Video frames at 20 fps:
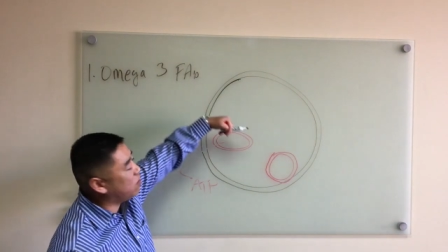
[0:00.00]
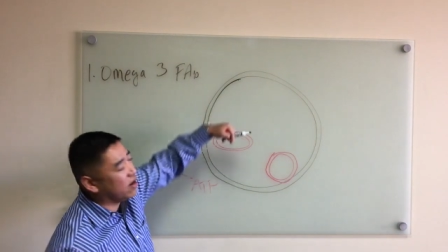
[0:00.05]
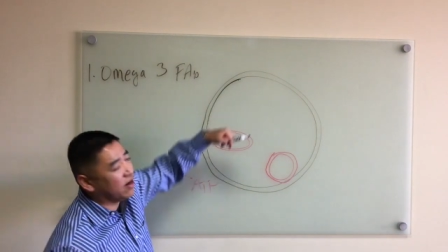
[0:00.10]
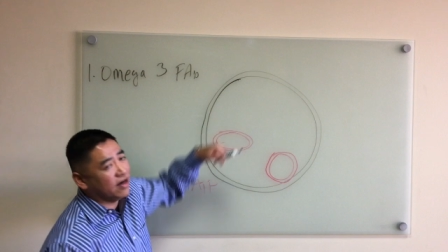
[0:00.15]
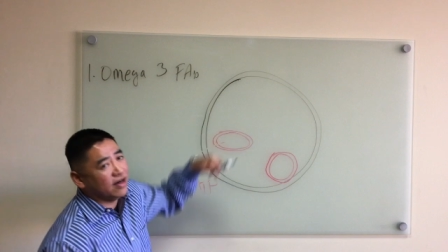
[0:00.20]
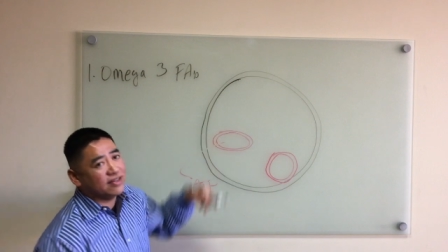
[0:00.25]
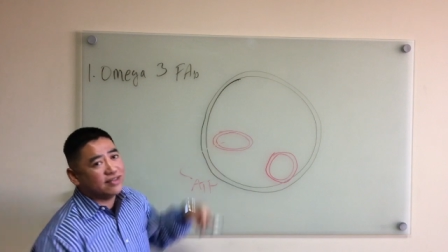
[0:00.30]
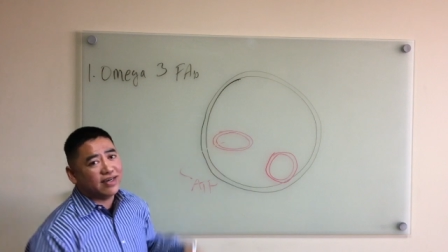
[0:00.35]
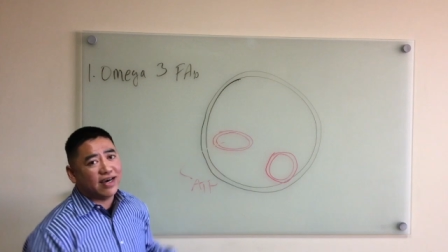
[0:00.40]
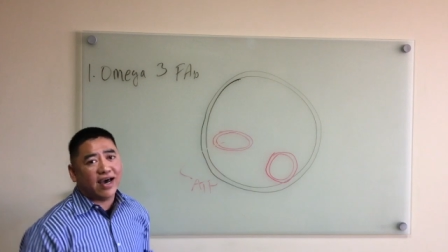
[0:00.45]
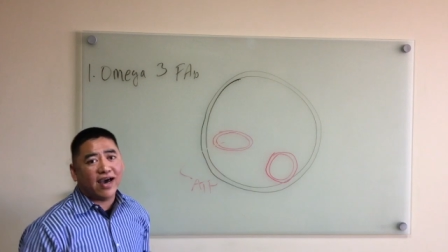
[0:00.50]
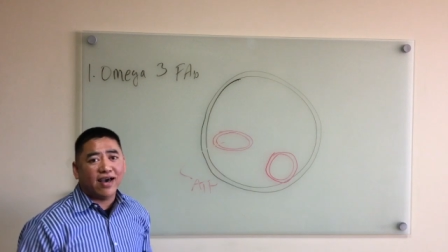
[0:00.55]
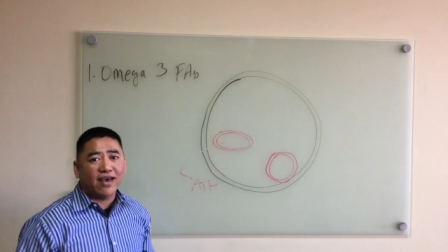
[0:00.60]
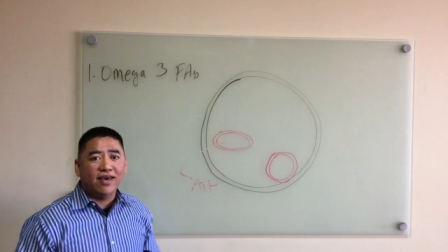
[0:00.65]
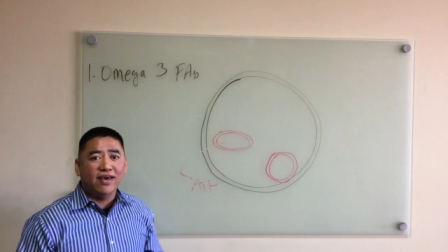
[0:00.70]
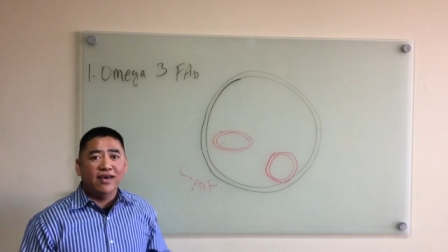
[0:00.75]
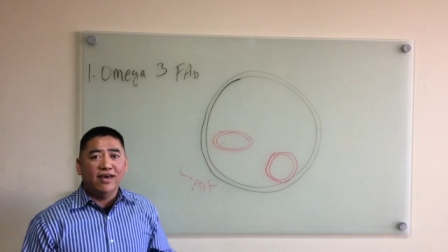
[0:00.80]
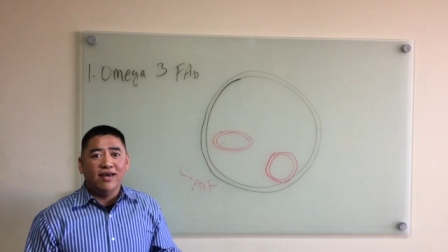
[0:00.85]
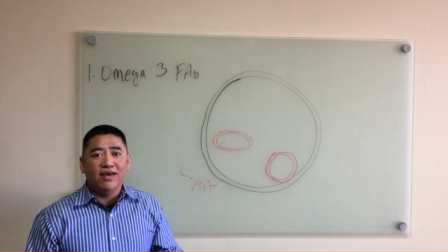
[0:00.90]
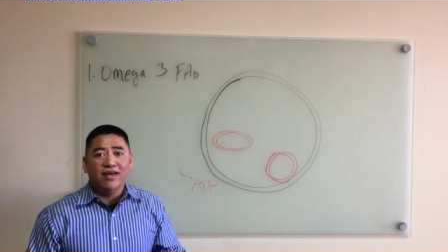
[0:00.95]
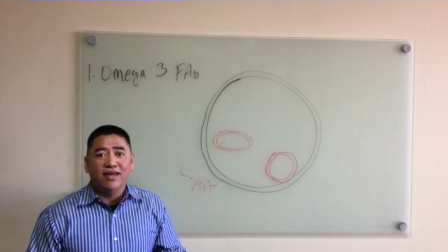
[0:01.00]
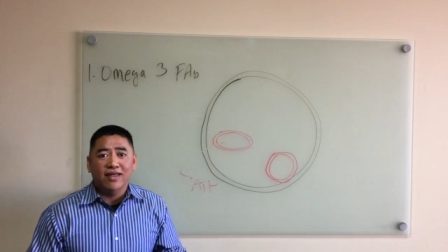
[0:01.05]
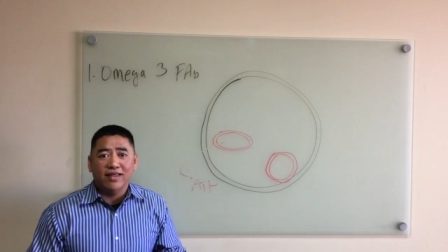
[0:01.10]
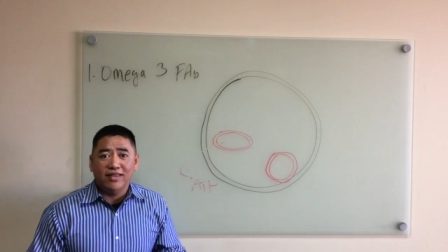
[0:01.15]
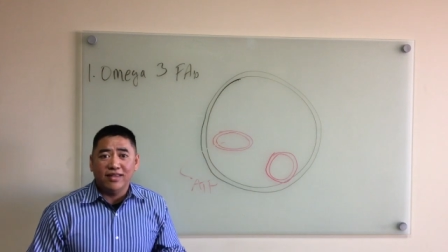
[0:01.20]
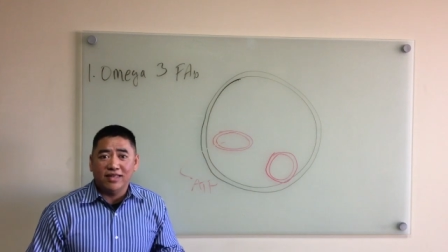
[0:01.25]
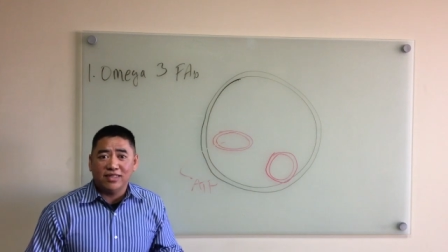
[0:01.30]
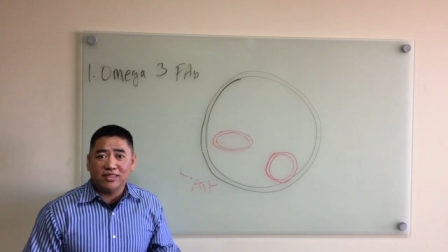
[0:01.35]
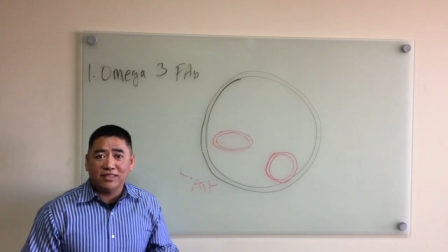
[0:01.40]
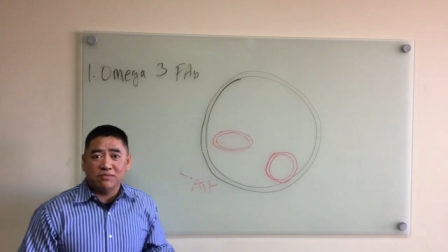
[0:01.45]
want to attack
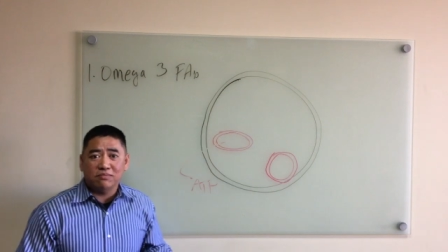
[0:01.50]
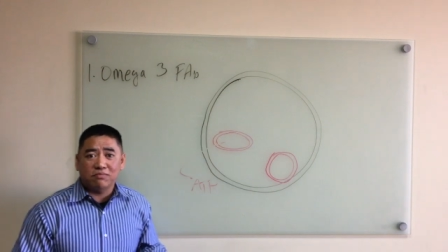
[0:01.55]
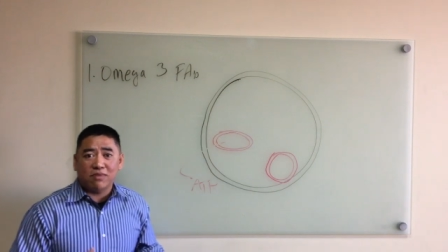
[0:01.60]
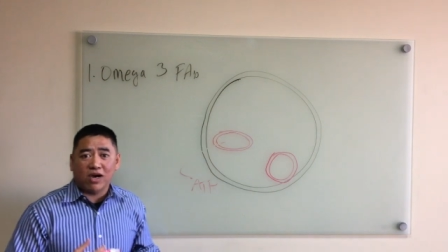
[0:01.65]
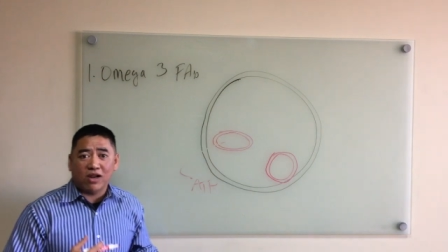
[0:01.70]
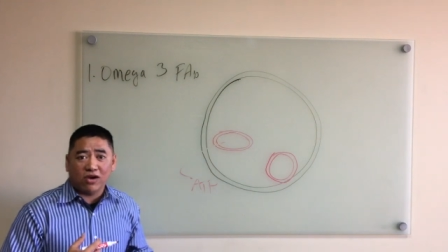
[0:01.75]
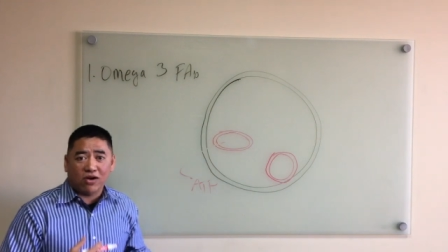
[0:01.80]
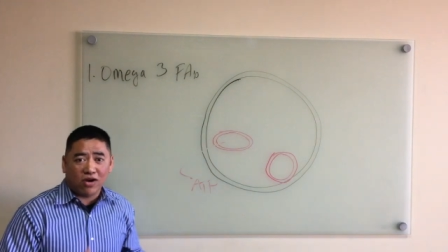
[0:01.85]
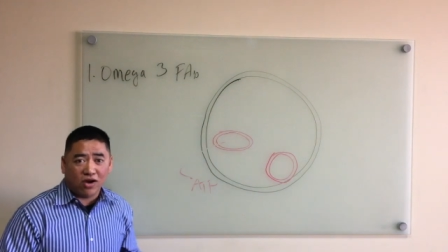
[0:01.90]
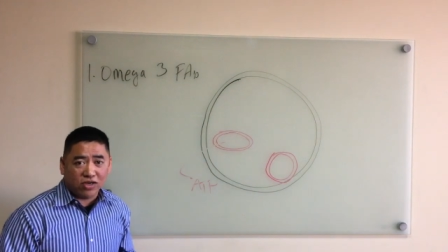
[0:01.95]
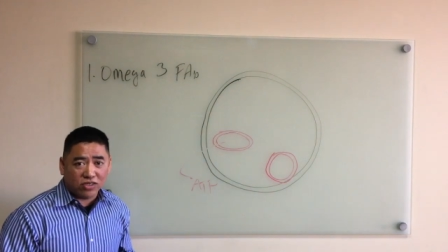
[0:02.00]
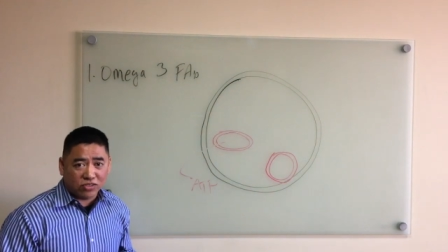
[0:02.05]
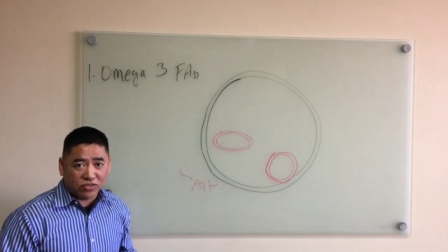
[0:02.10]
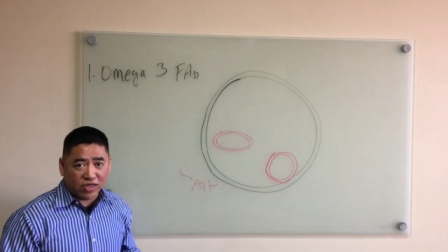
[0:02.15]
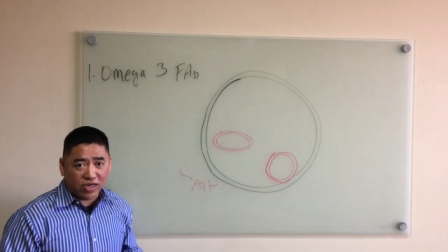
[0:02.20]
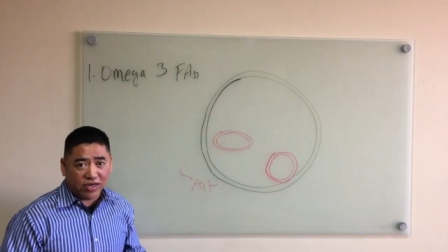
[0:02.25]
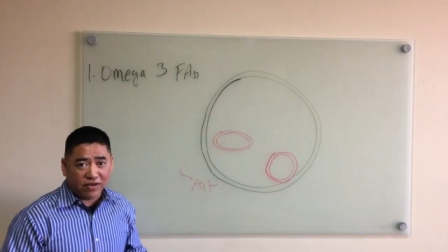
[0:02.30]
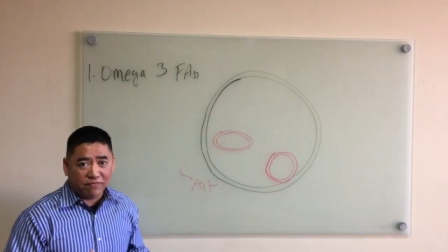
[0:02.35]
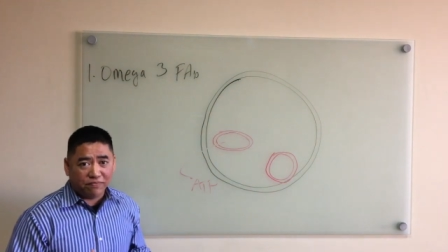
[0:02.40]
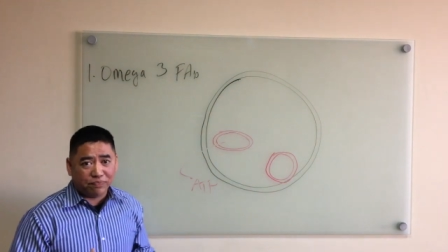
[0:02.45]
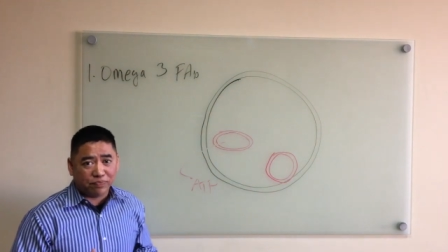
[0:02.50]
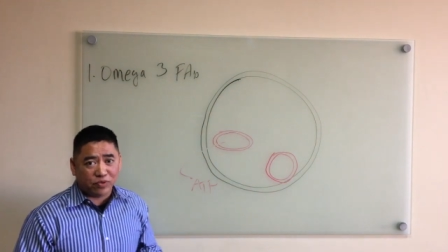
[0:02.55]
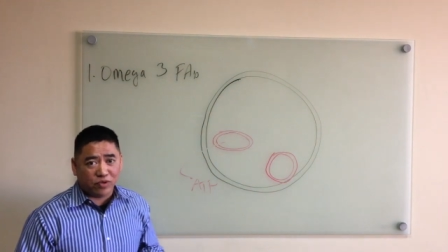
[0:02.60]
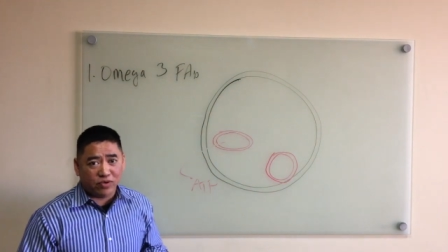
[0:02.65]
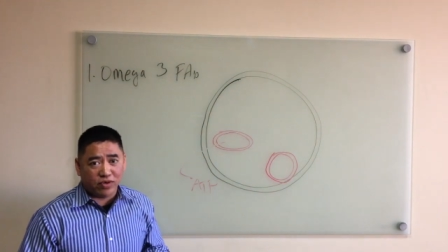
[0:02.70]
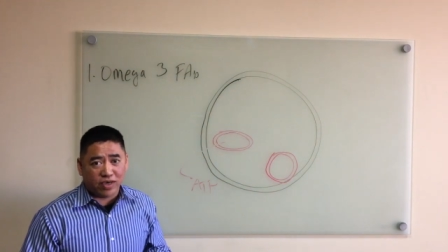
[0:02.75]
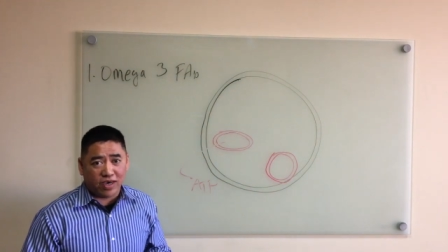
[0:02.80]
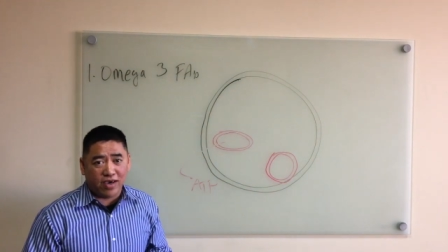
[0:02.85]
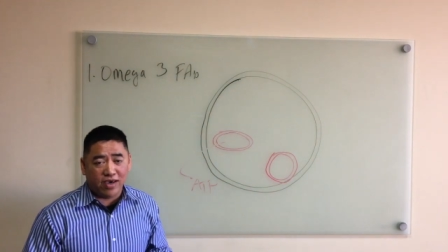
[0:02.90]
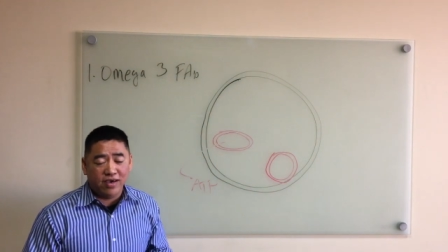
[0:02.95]
this mitochondria,
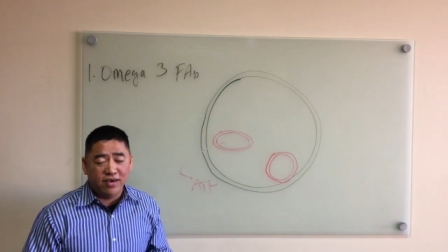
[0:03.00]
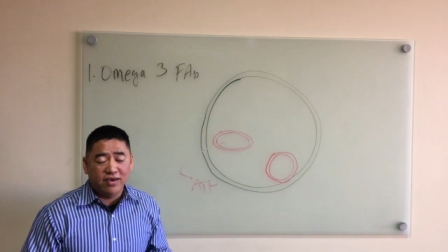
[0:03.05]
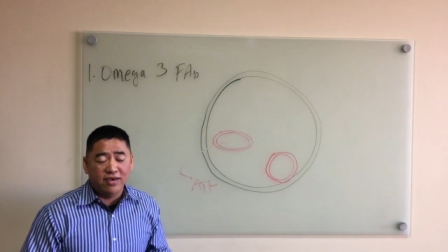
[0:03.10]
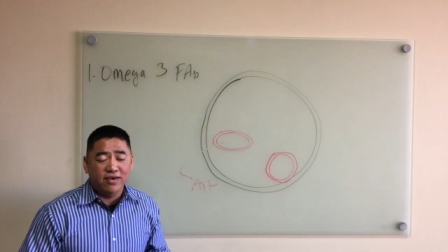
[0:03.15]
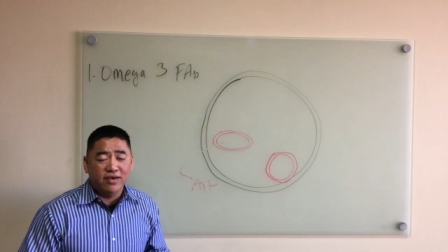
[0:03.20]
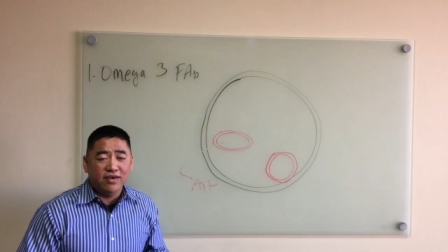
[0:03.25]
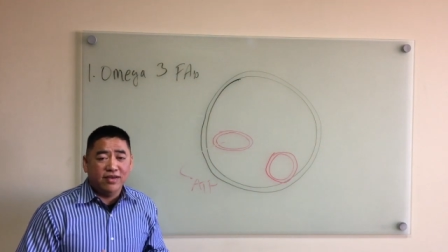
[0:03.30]
okay?